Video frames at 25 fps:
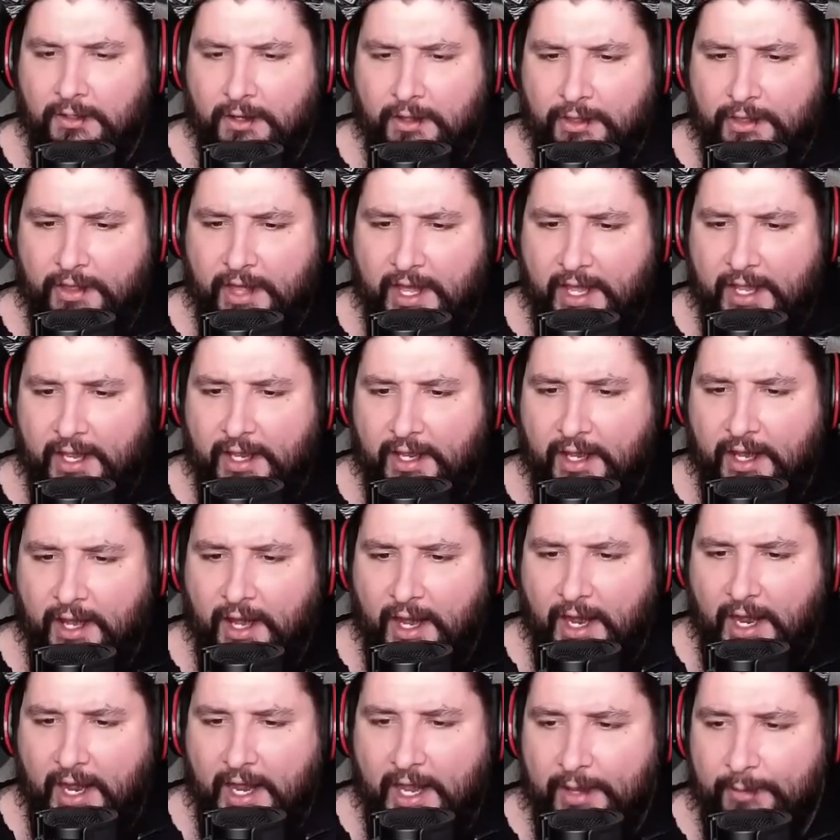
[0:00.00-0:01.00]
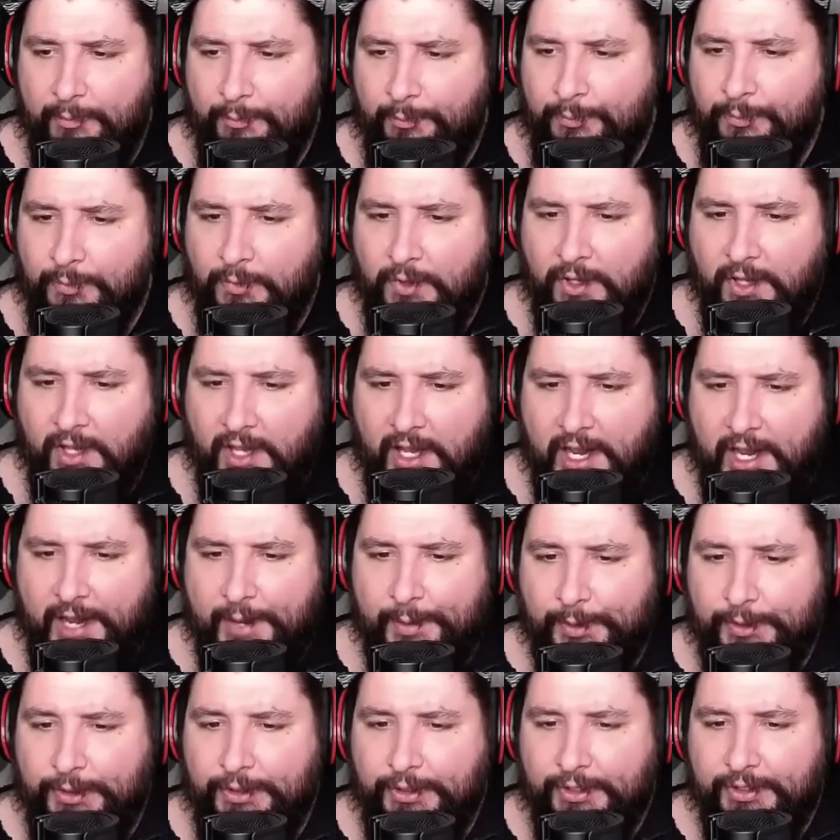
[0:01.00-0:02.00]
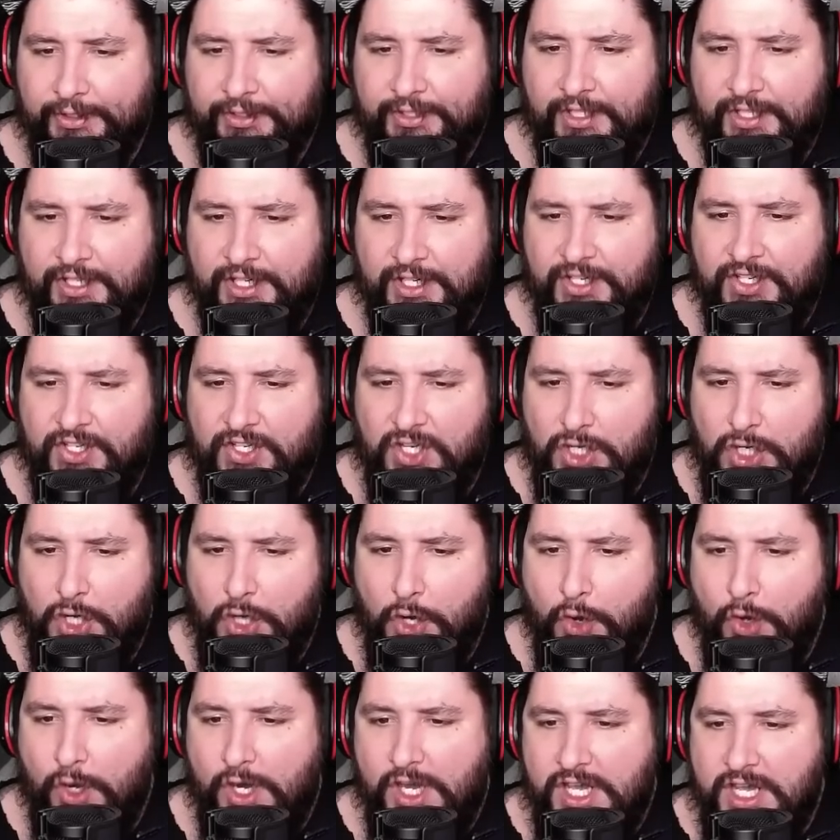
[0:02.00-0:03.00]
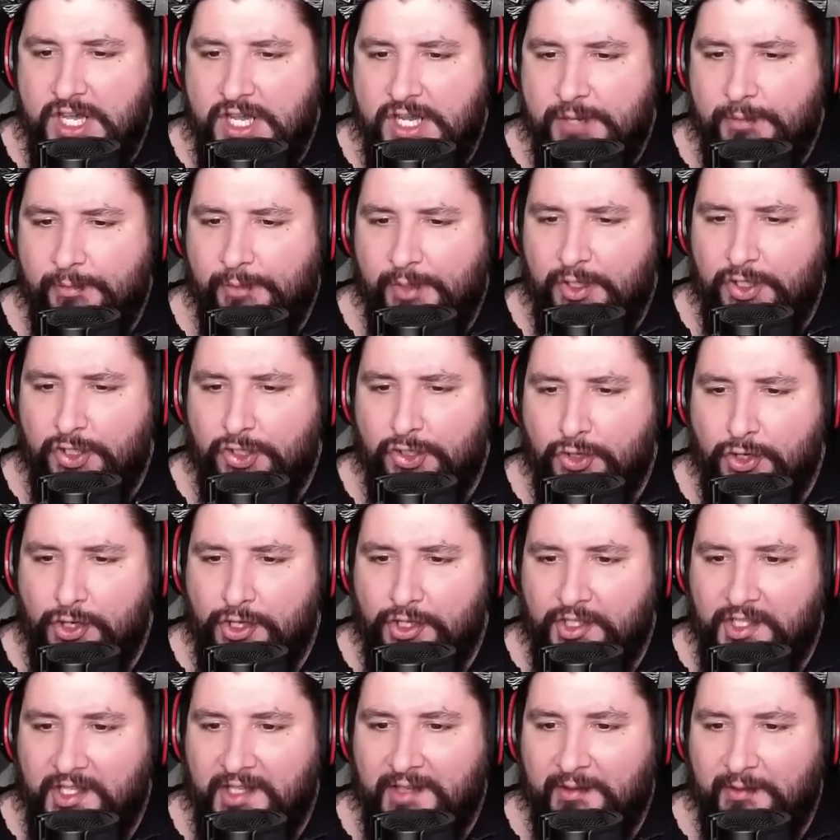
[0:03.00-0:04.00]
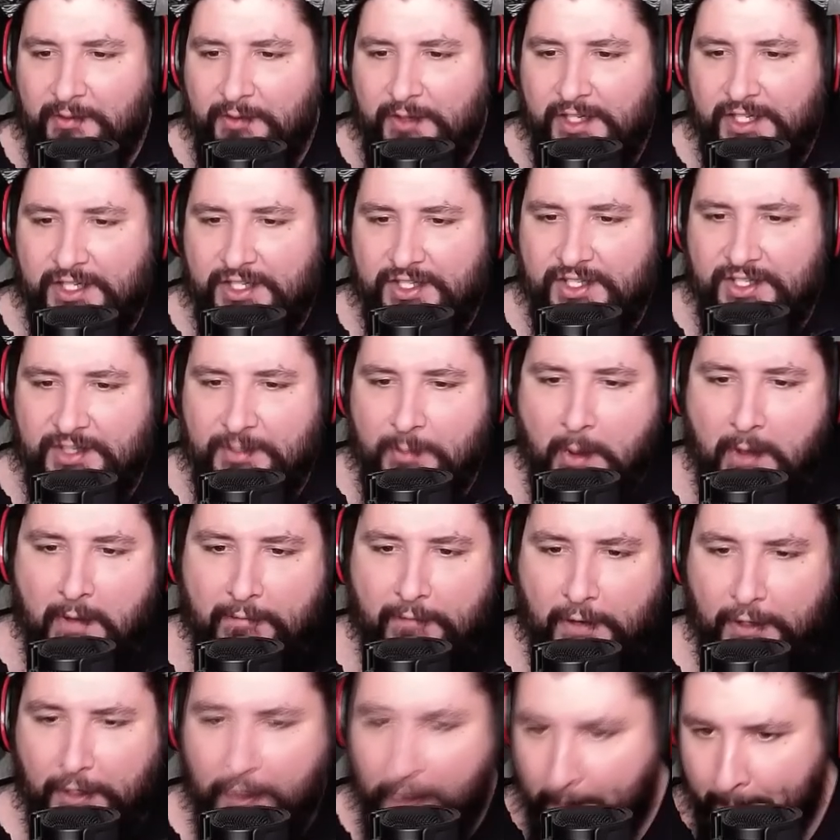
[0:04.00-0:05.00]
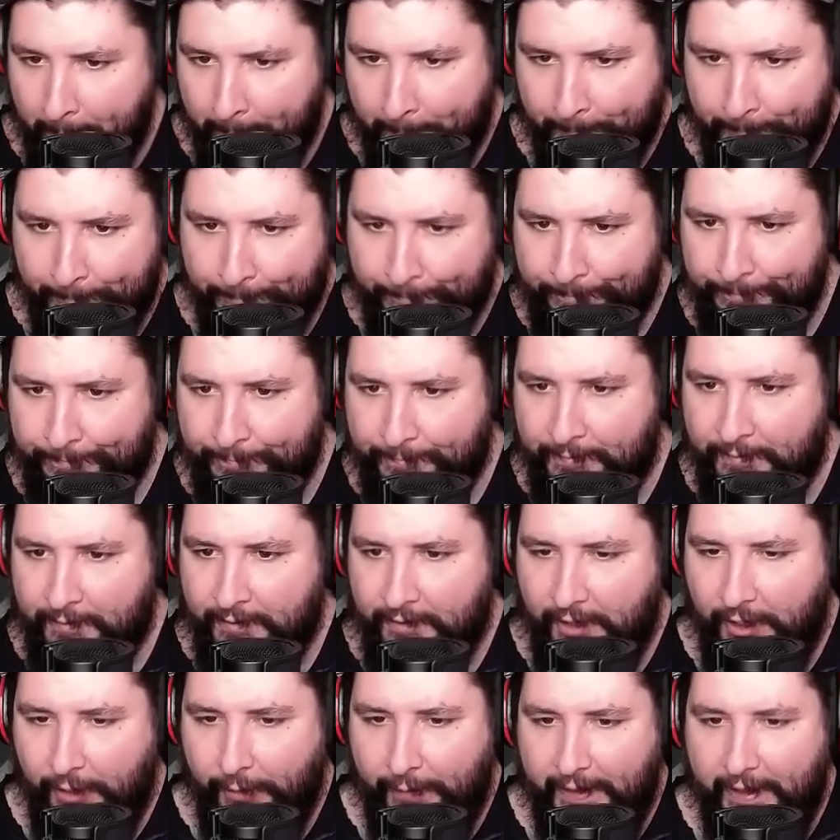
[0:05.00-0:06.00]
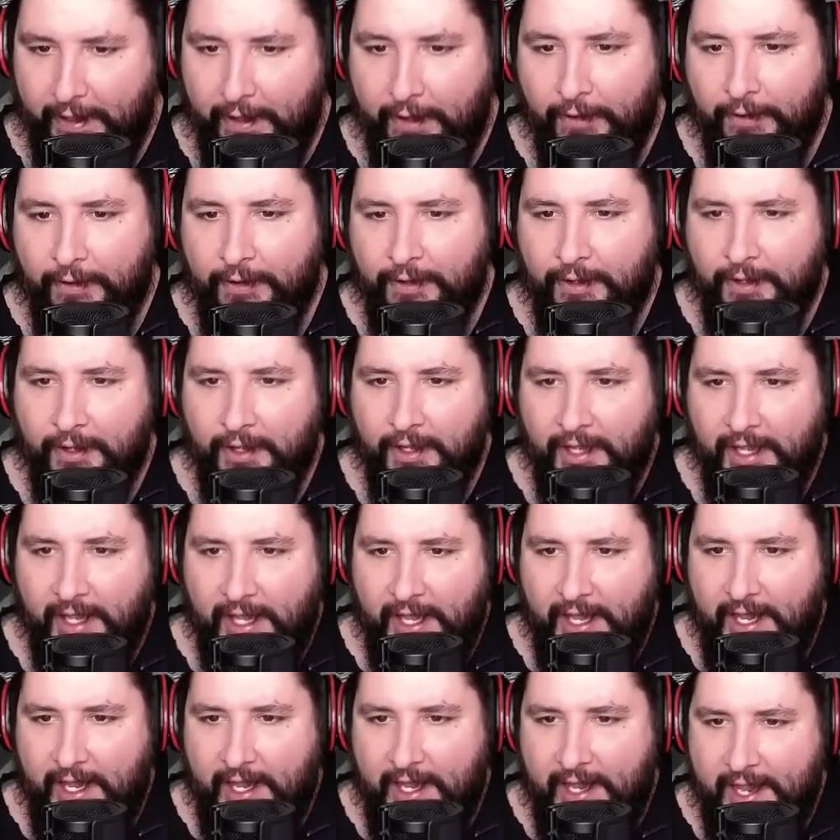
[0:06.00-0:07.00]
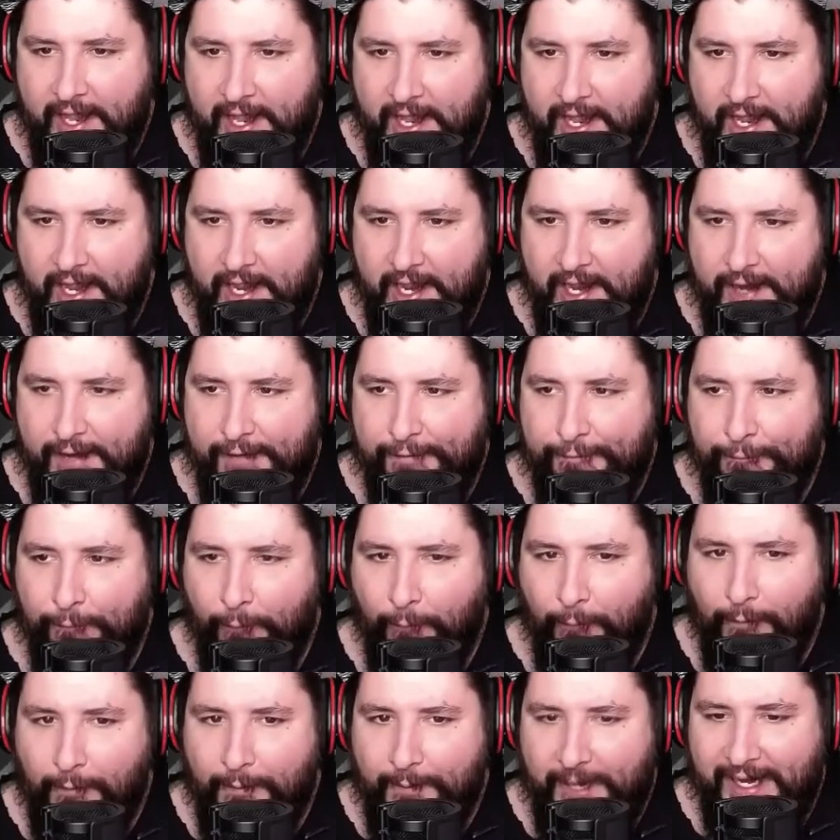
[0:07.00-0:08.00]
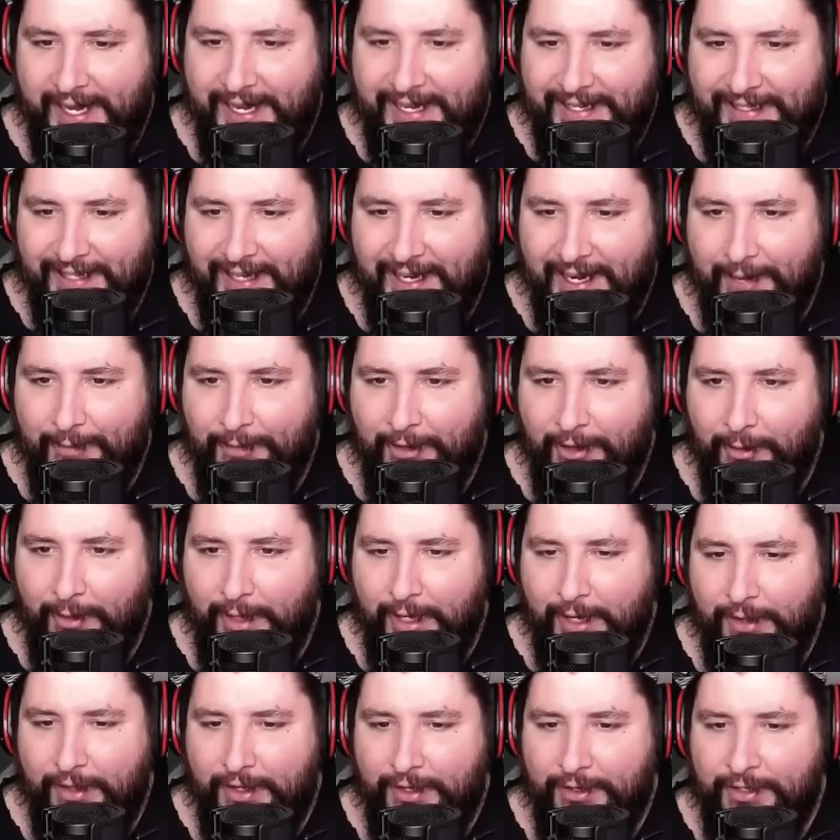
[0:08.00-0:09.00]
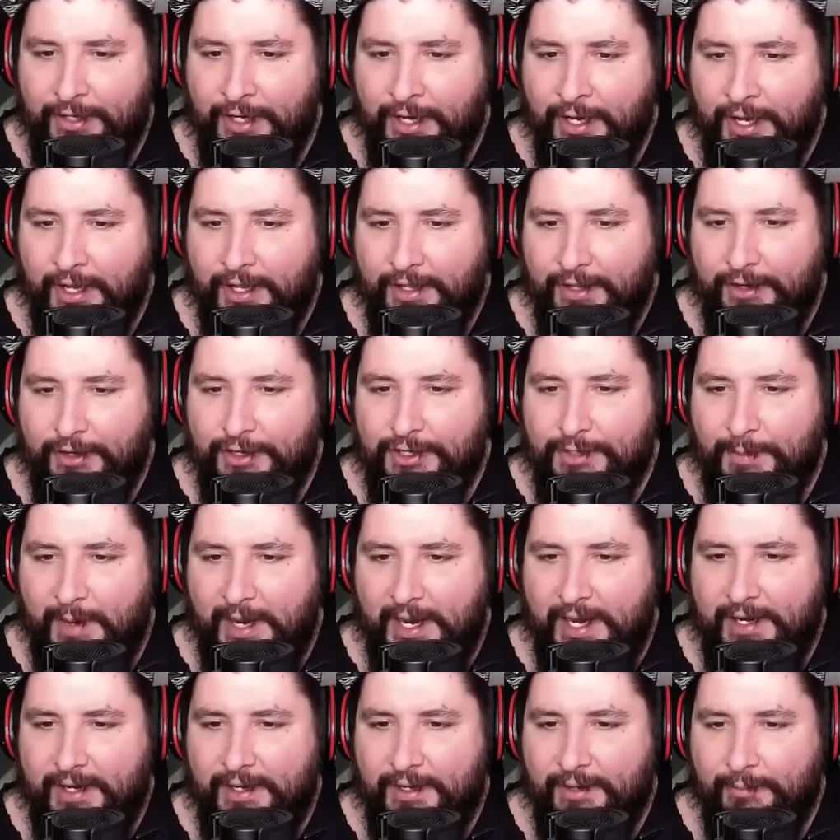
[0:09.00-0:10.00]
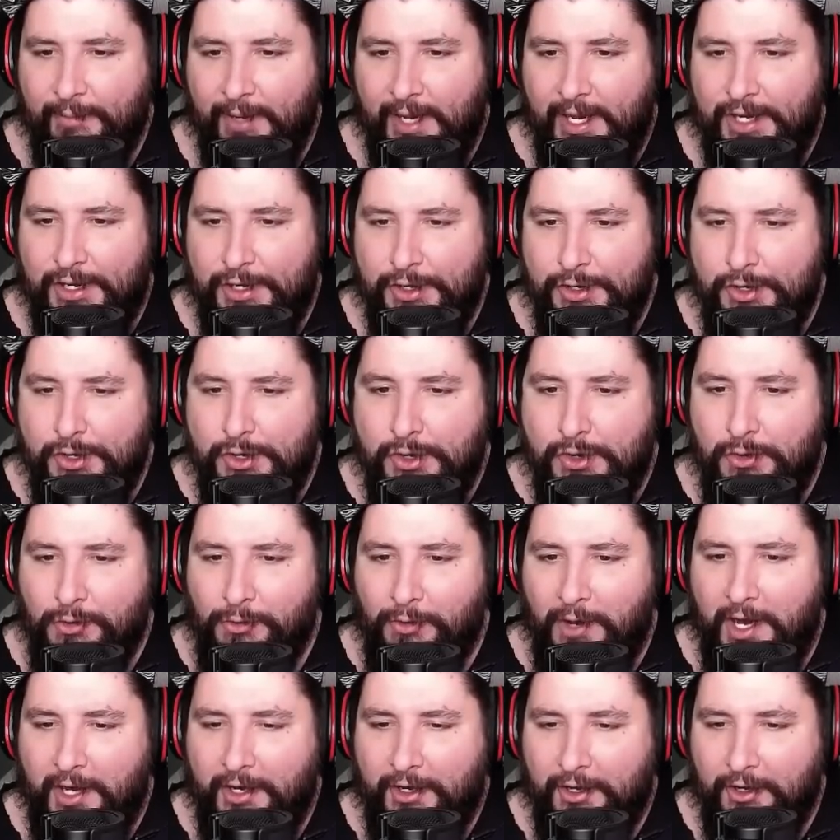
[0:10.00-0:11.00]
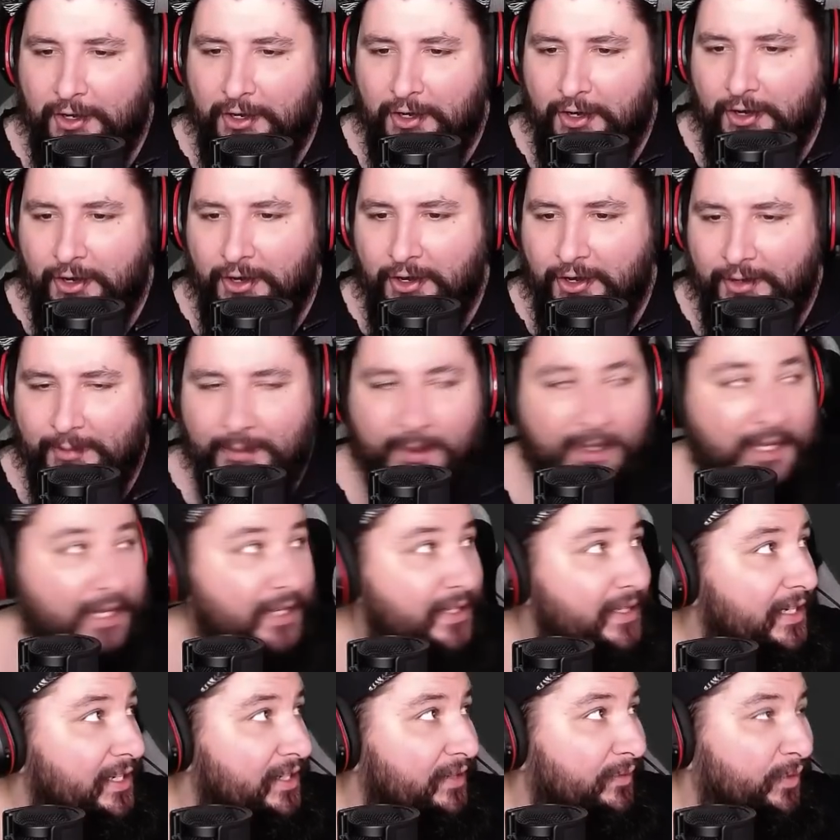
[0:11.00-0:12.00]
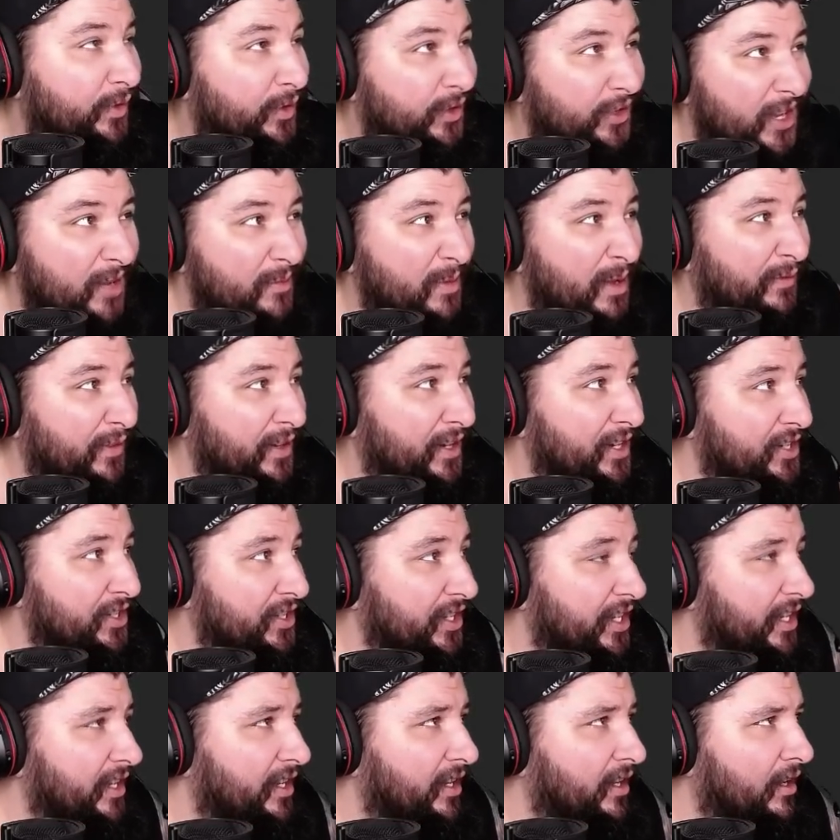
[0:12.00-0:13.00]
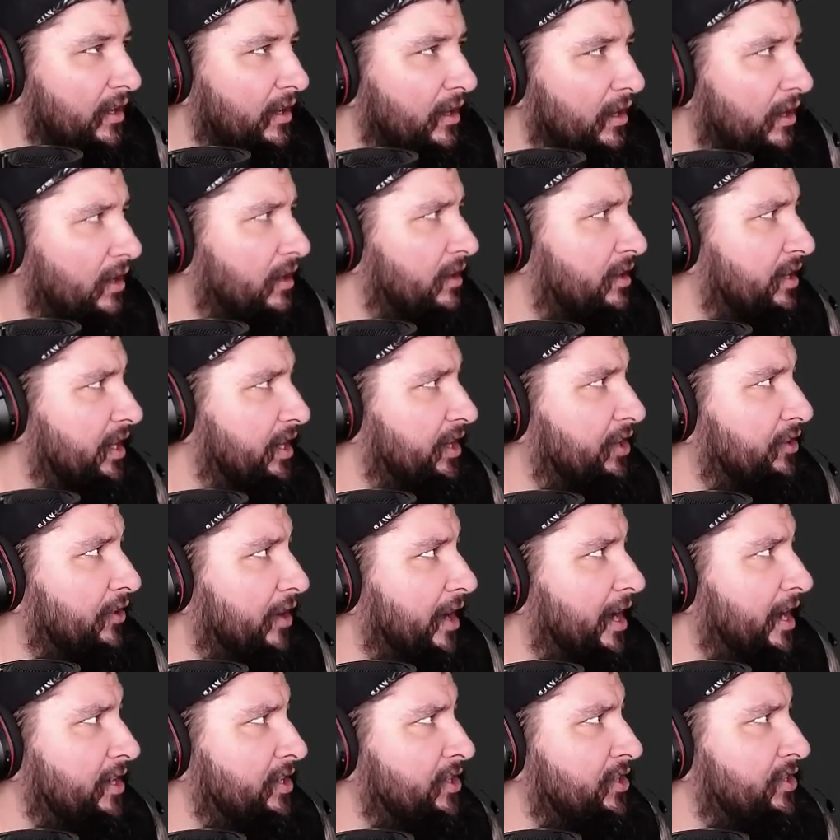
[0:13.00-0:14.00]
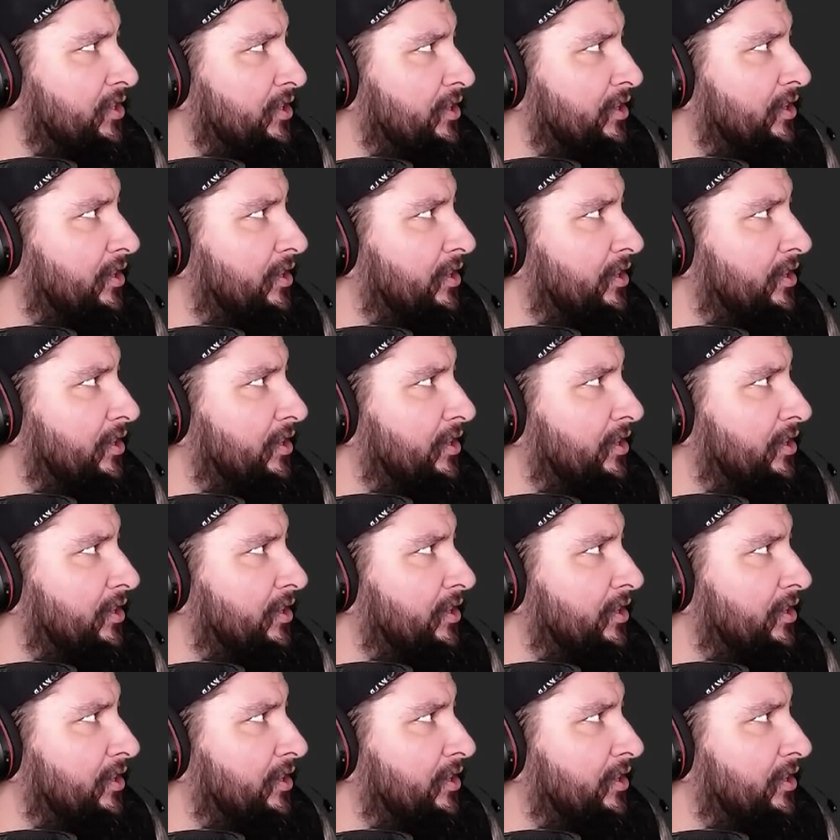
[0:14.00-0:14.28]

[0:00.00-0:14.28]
that I am able to just slowly but surely finish this motherfucker. Here we go. And four minute time. There we go. There's there's my my new record, because that's the first time I finished it. Oh, did it crash?